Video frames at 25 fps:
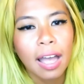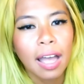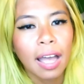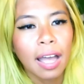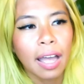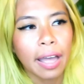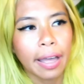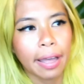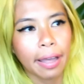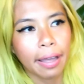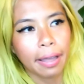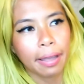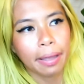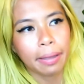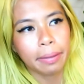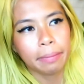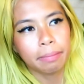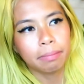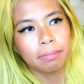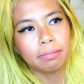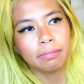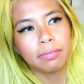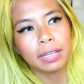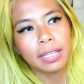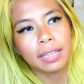
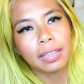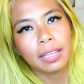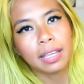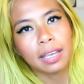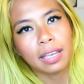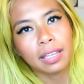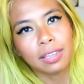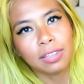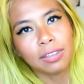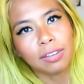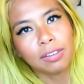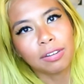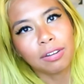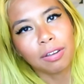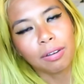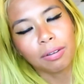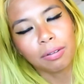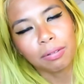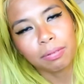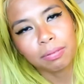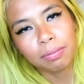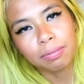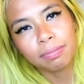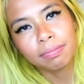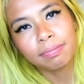And then, you
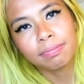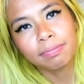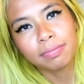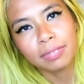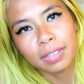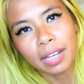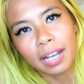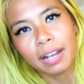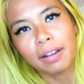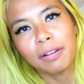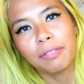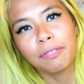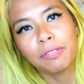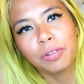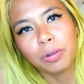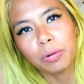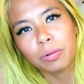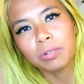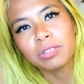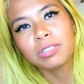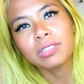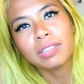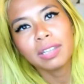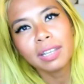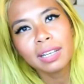know, yeah, of
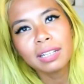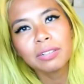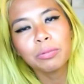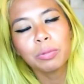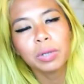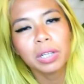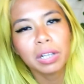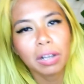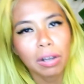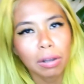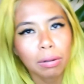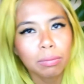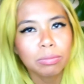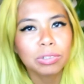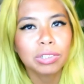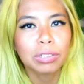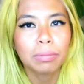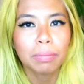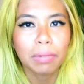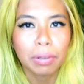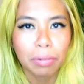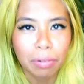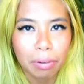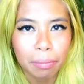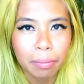course, here comes the
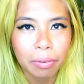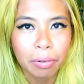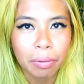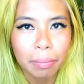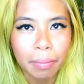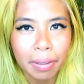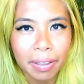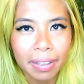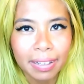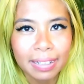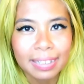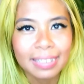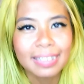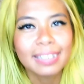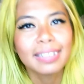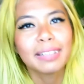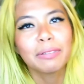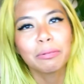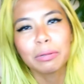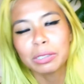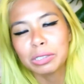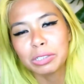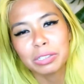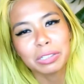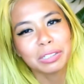mirror moment,
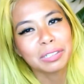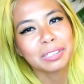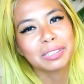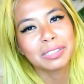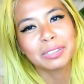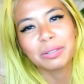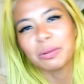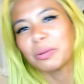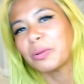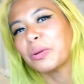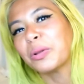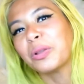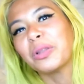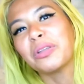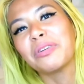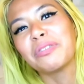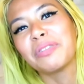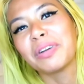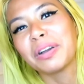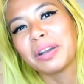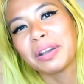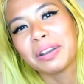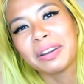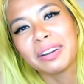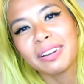which is all of
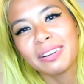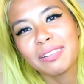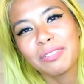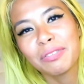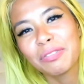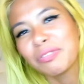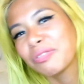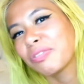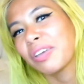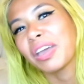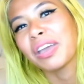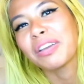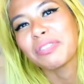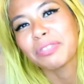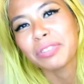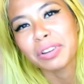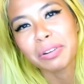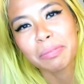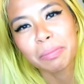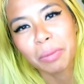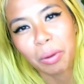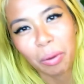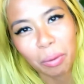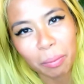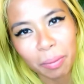our
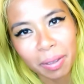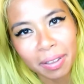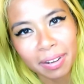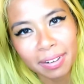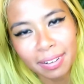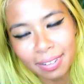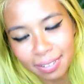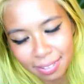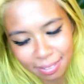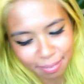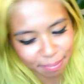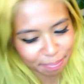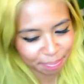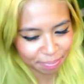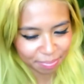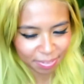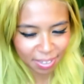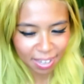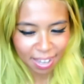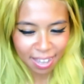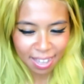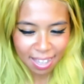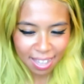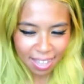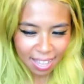favorite moment.
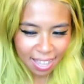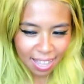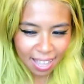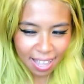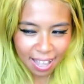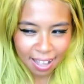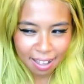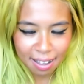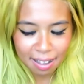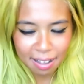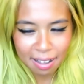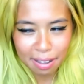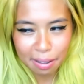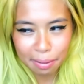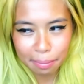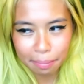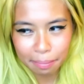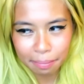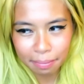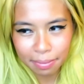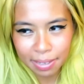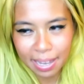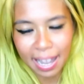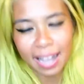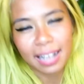
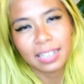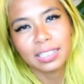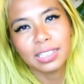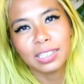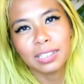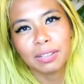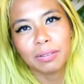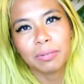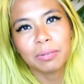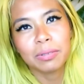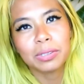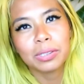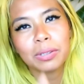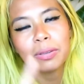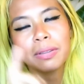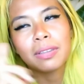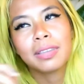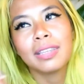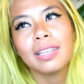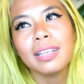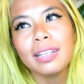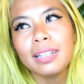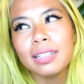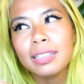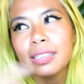Yeah, so
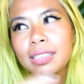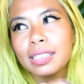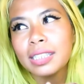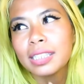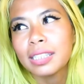these